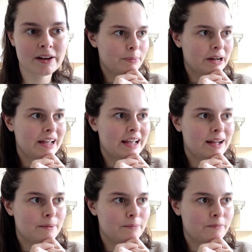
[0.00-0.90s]
But I
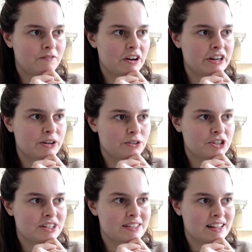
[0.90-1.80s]
am very
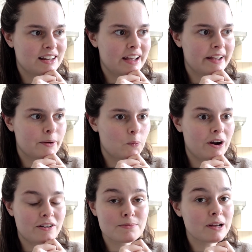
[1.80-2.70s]
conscious that like,
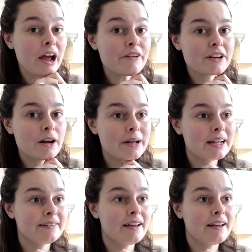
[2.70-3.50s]
where is my life going?